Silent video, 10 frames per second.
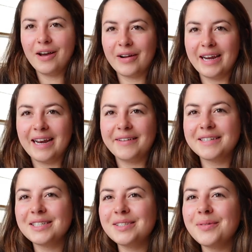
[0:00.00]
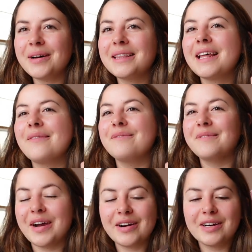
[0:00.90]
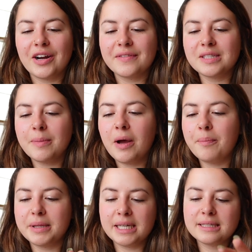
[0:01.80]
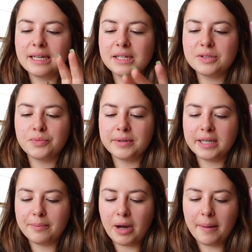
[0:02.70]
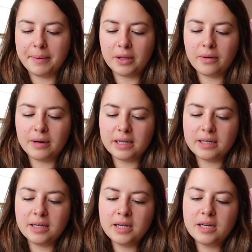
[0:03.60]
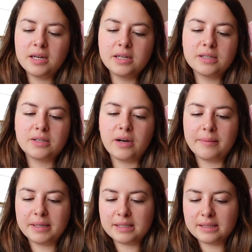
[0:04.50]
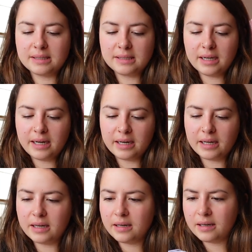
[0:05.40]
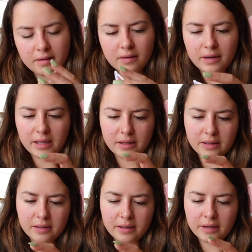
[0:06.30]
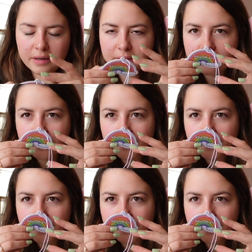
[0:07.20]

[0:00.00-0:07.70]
Okay, now this is the one that I'm very nervous about, but they said it's a really popular one, so I'm excited. Okay, they look good.